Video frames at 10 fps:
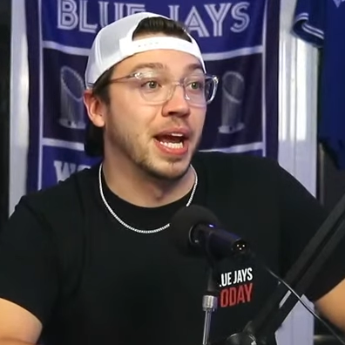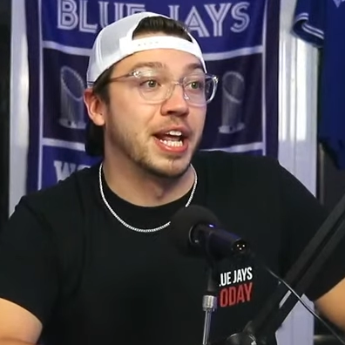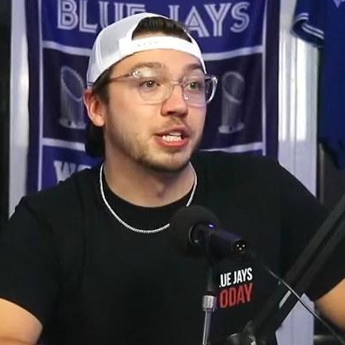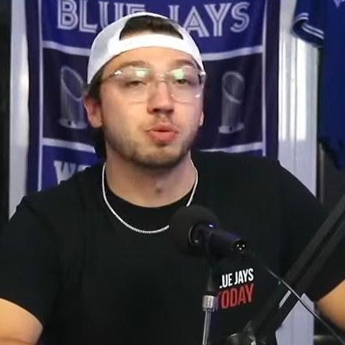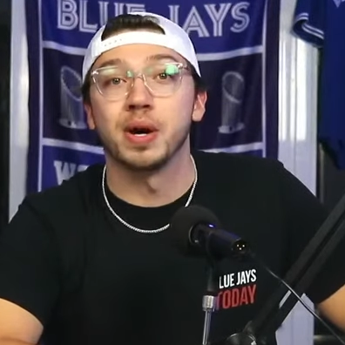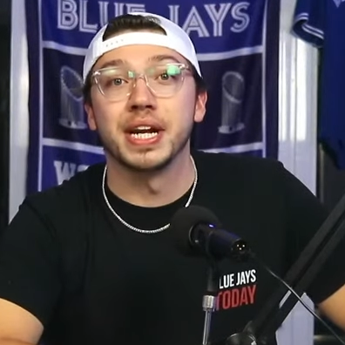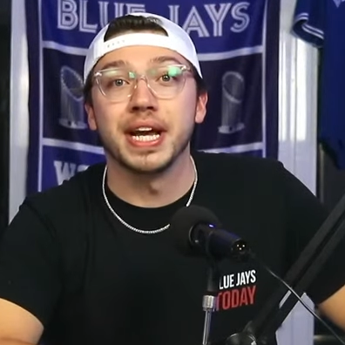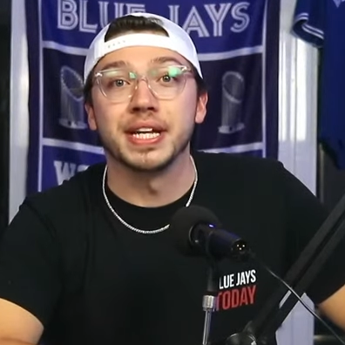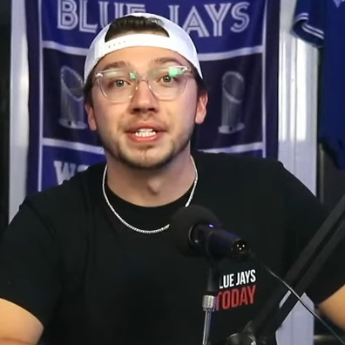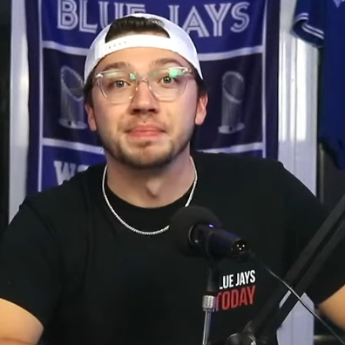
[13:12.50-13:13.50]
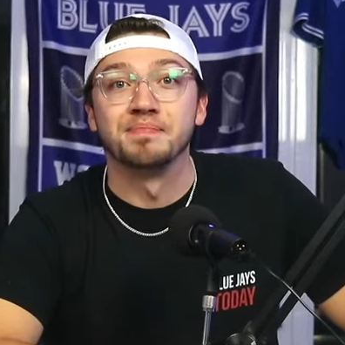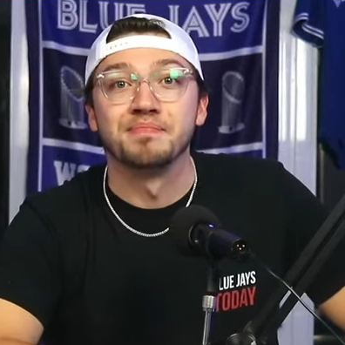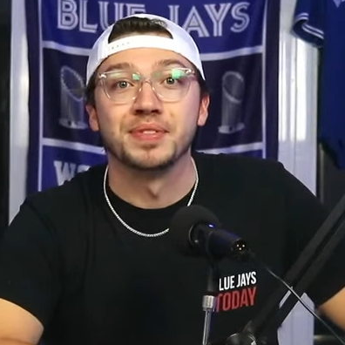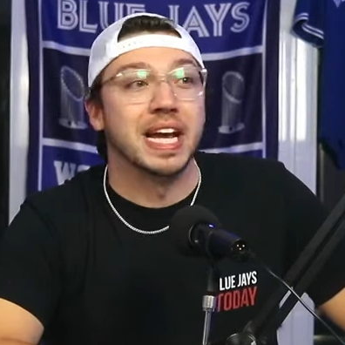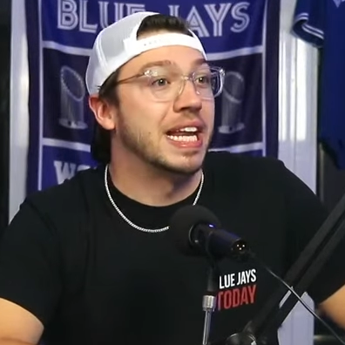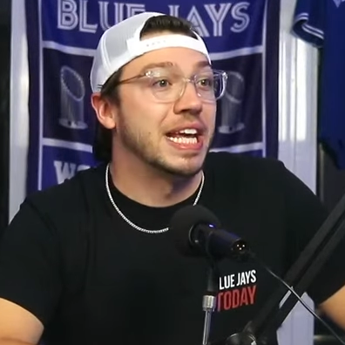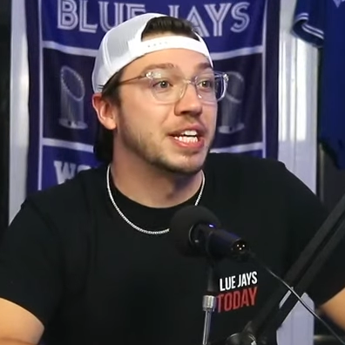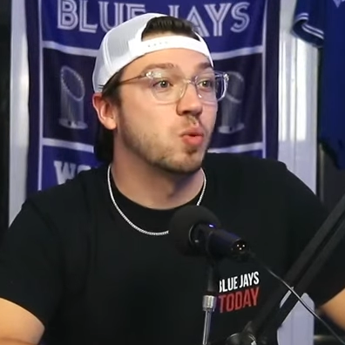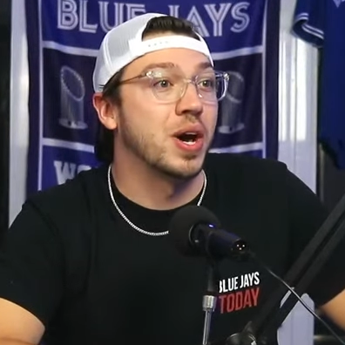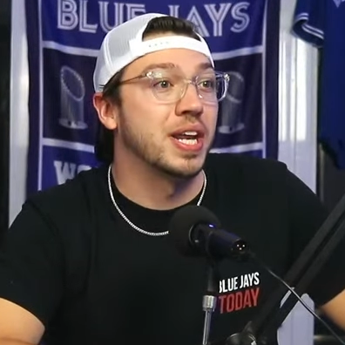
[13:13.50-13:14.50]
it is what it is. It
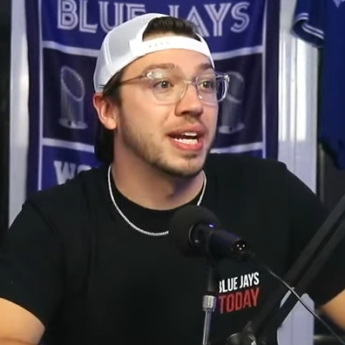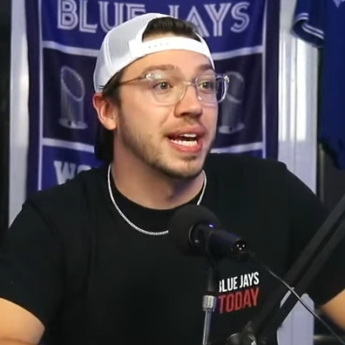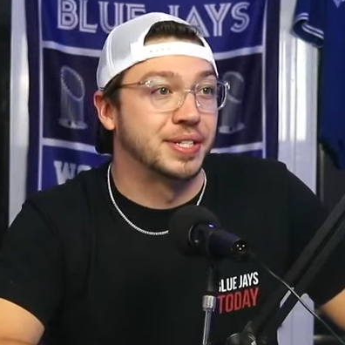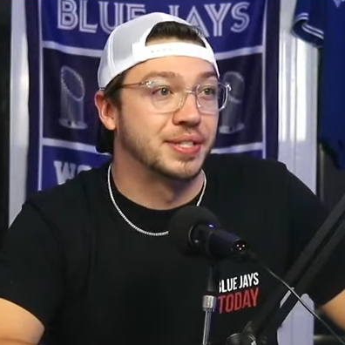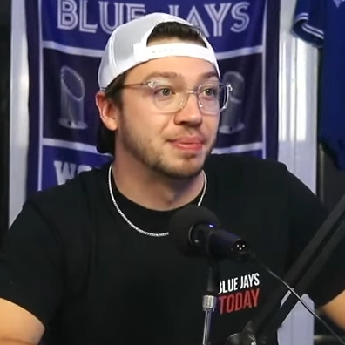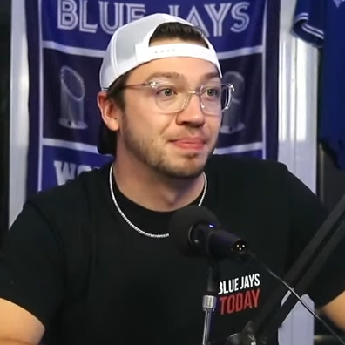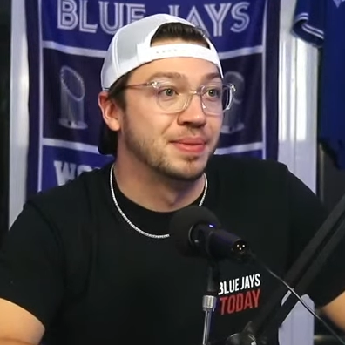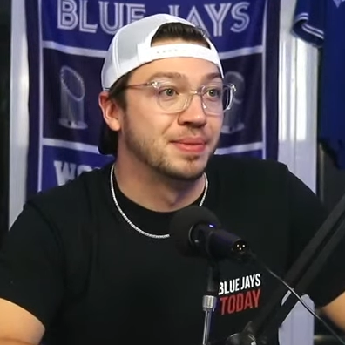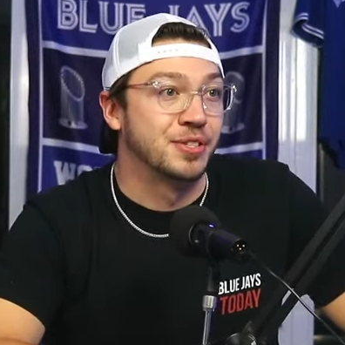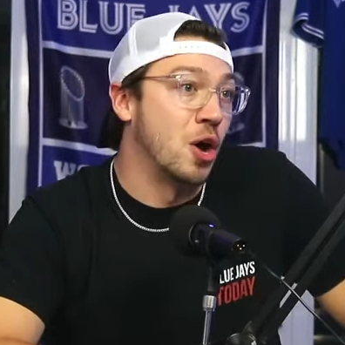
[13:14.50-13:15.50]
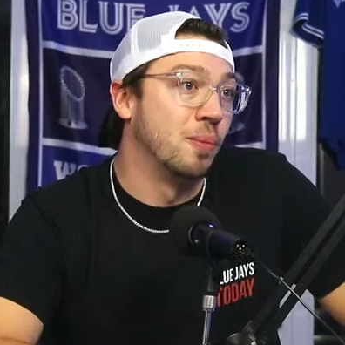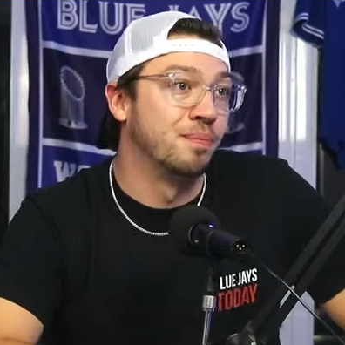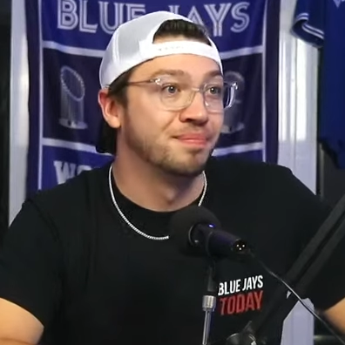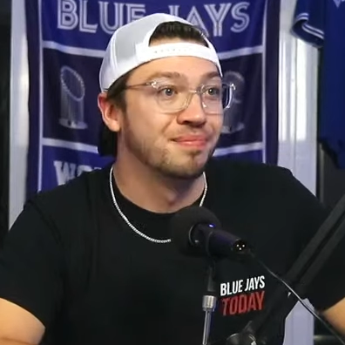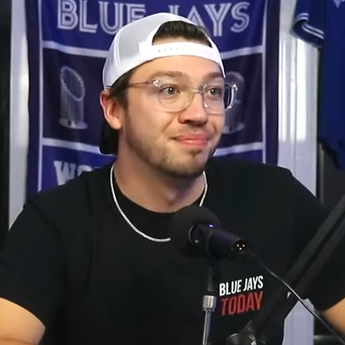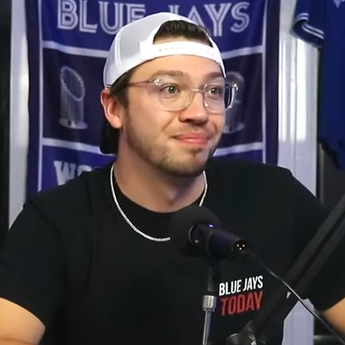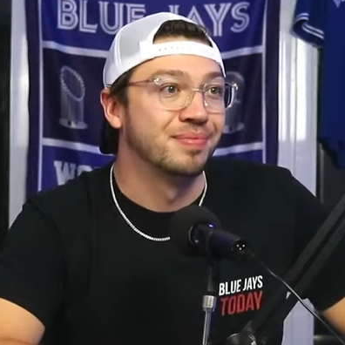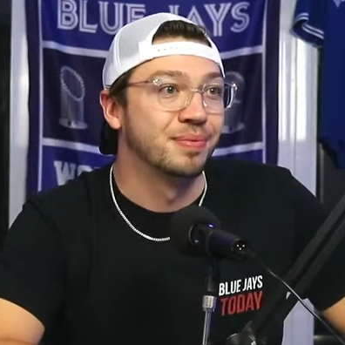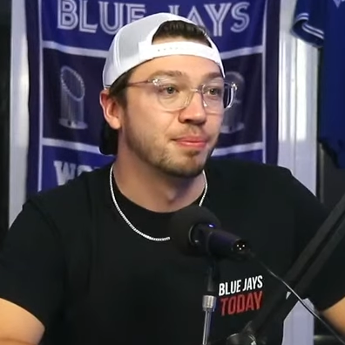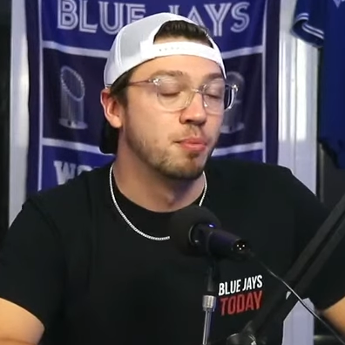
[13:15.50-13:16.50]
is what it is. So,
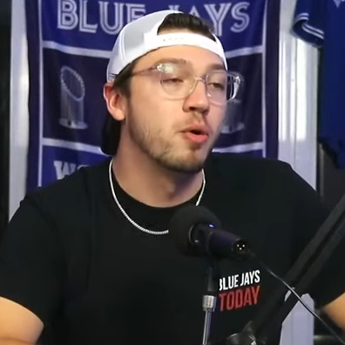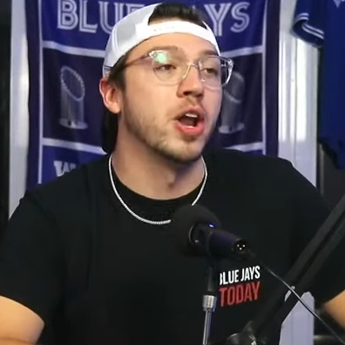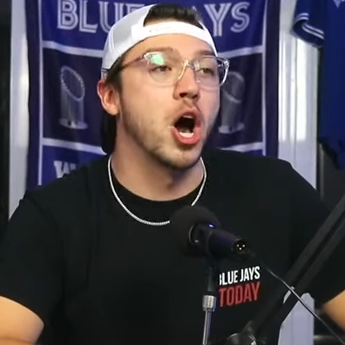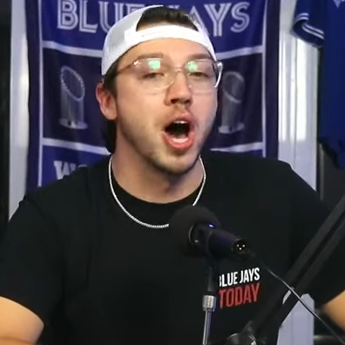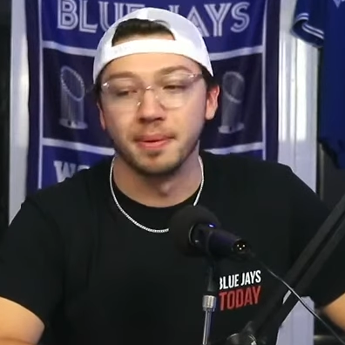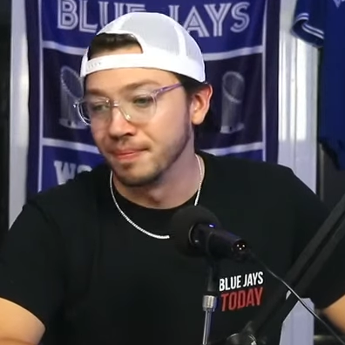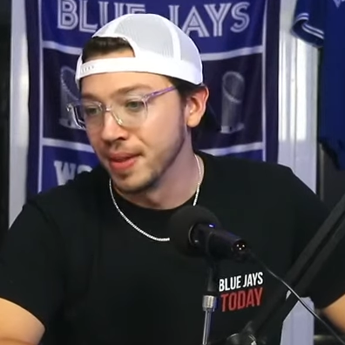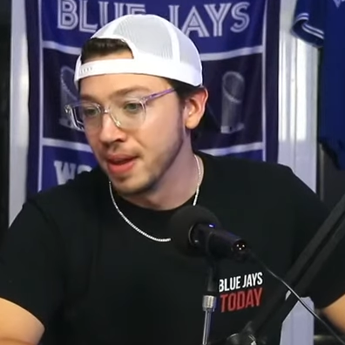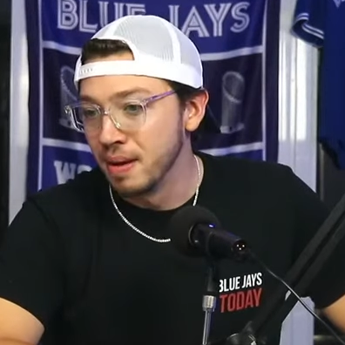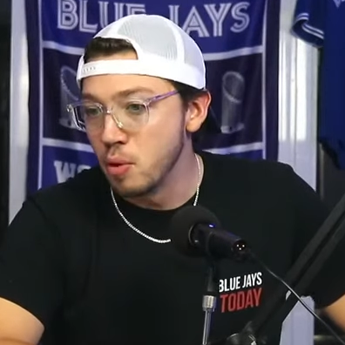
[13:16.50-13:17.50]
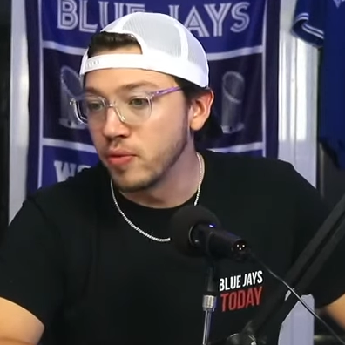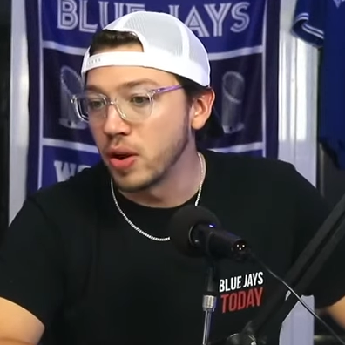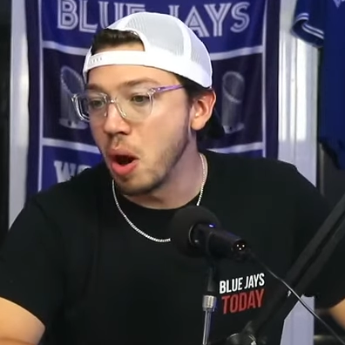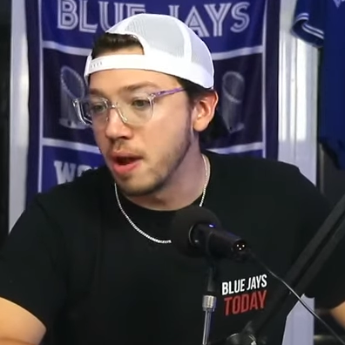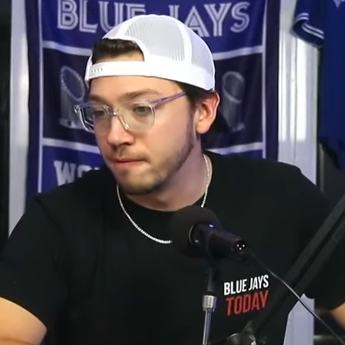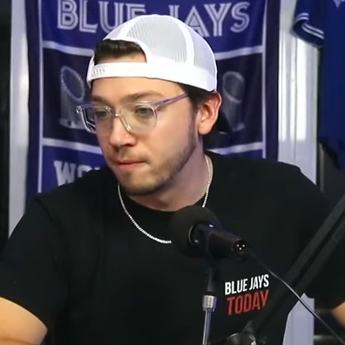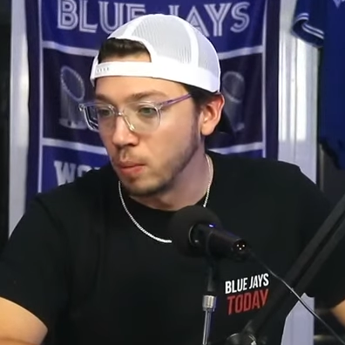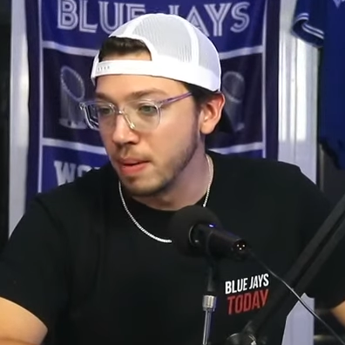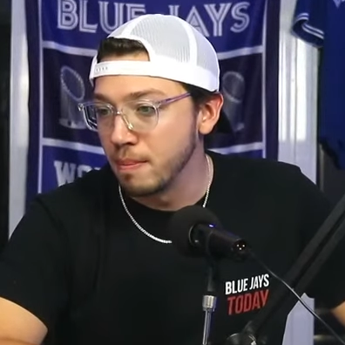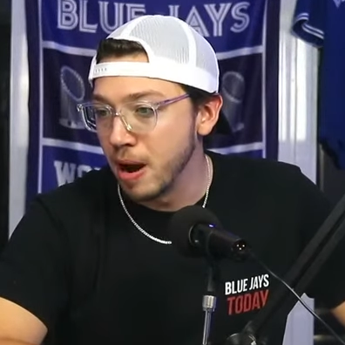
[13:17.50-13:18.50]
moving on. Moving on
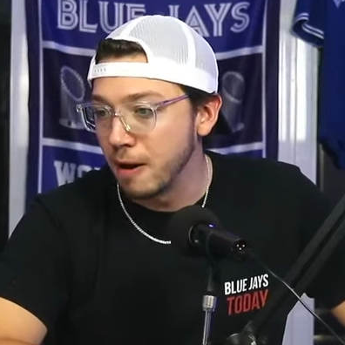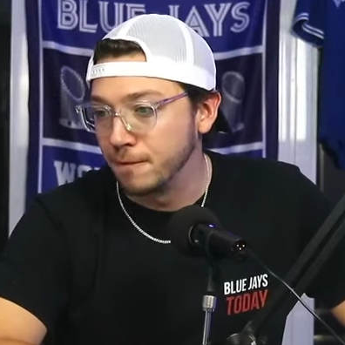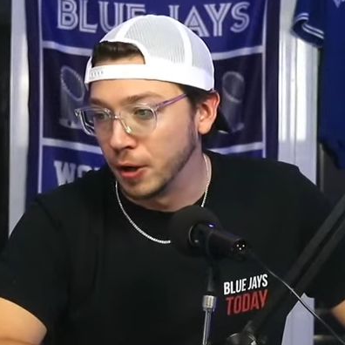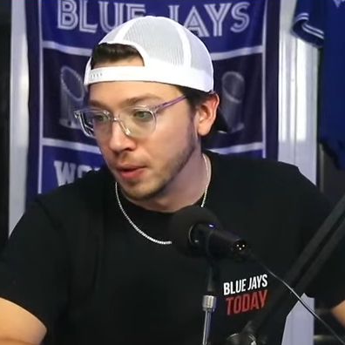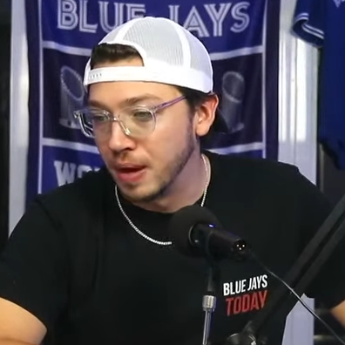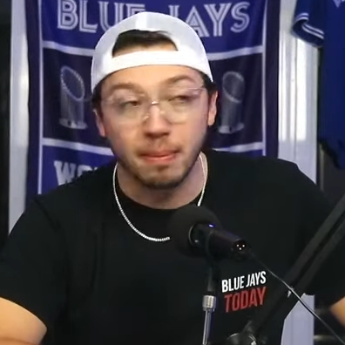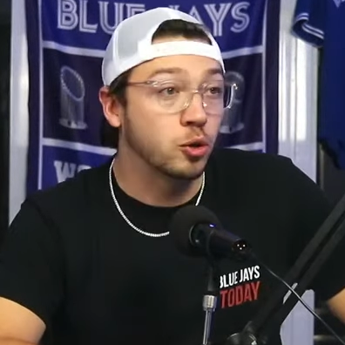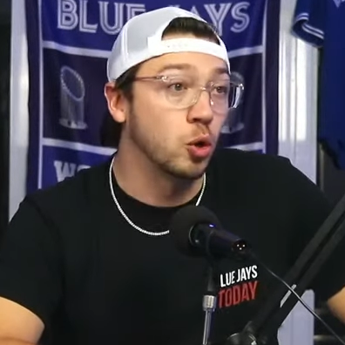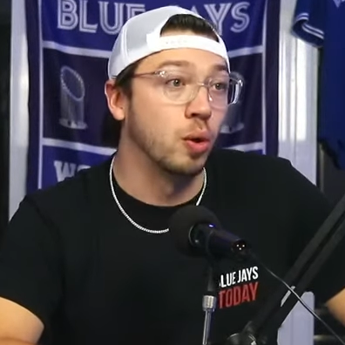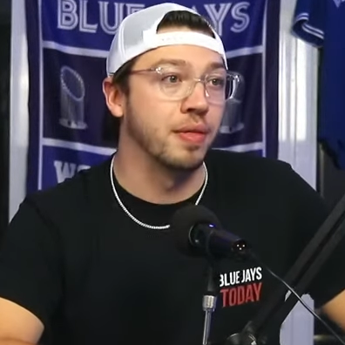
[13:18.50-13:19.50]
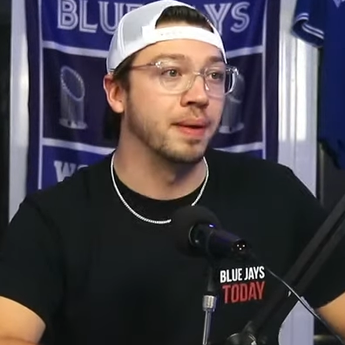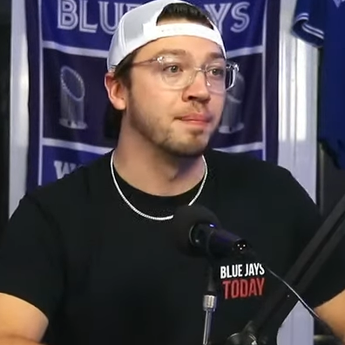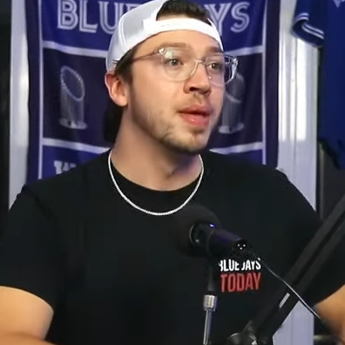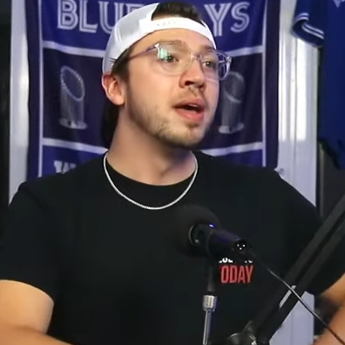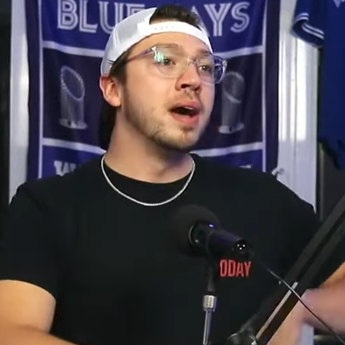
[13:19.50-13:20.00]
from Whit Merrifield. I'm cool with it.